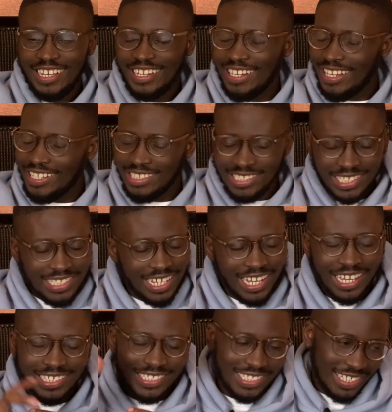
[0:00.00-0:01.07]
Like, it's just like
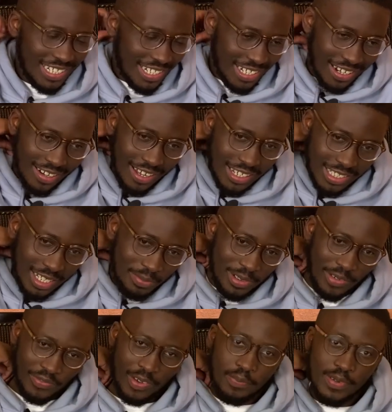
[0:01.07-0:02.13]
I said in the last couple
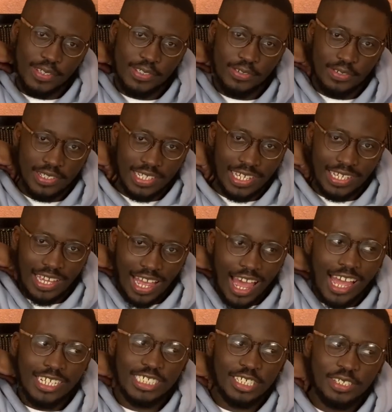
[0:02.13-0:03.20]
of episodes, like,
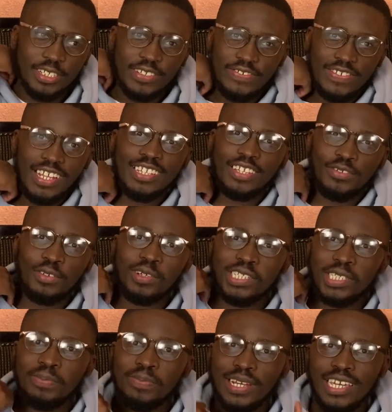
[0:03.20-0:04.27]
I genuinely feel like the role
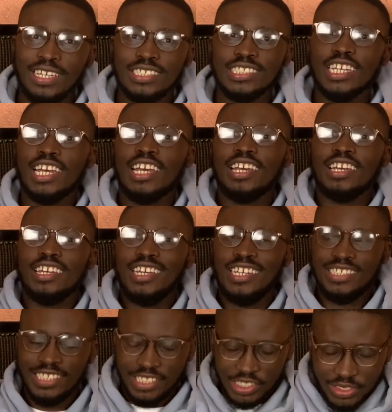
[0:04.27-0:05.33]
he plays
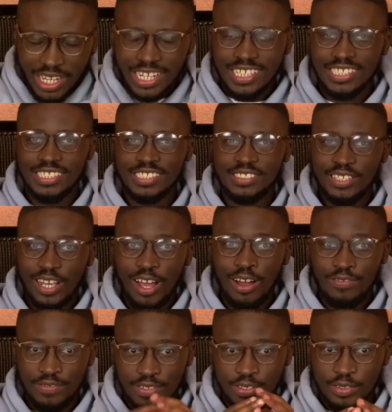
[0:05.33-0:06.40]
is a strategist
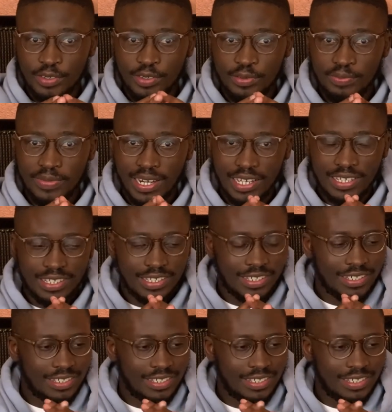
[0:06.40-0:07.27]
of the group. Like,